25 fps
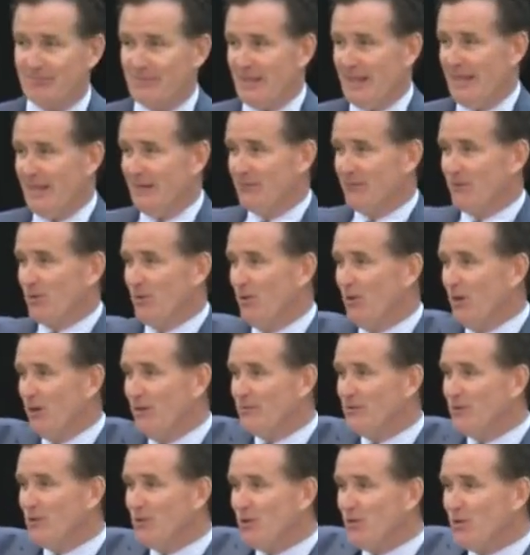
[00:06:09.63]
And for all
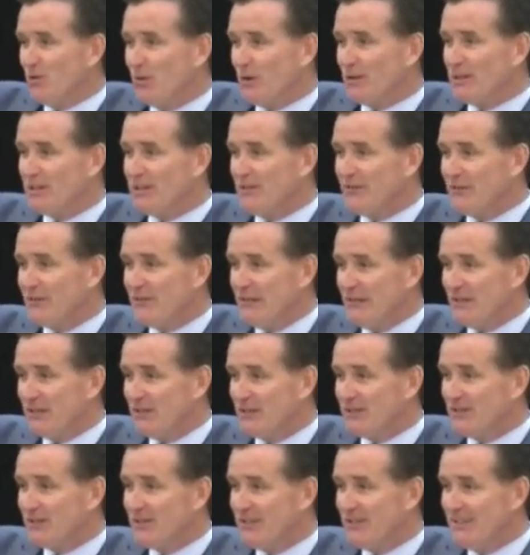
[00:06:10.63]
of you who work in the
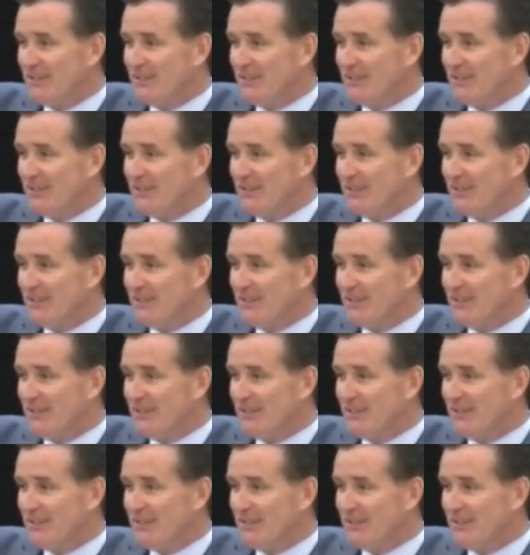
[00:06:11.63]
field,